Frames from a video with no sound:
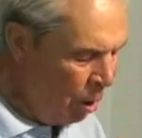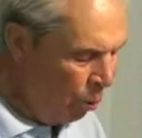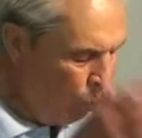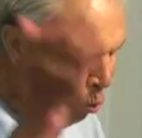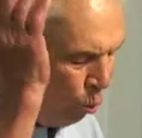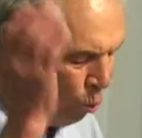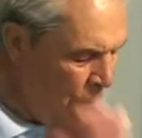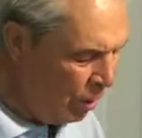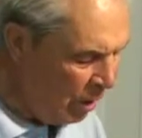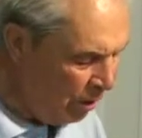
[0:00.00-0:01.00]
Walk while
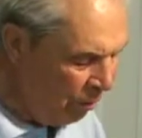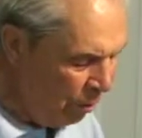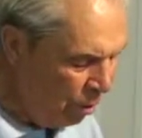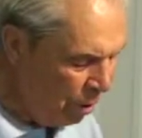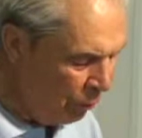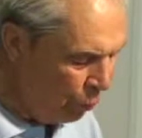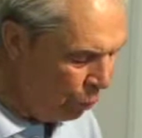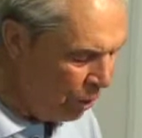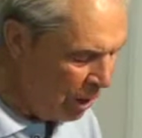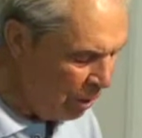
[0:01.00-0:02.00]
you have the light, for
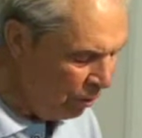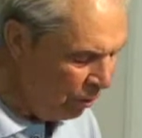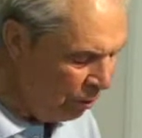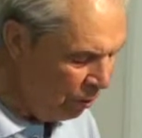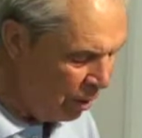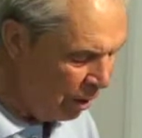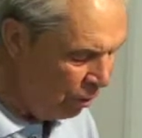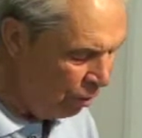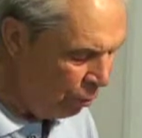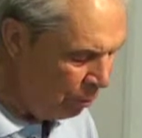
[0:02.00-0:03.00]
darkness
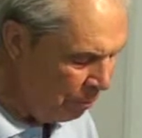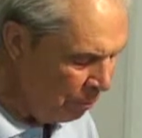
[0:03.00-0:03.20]
overtakes you.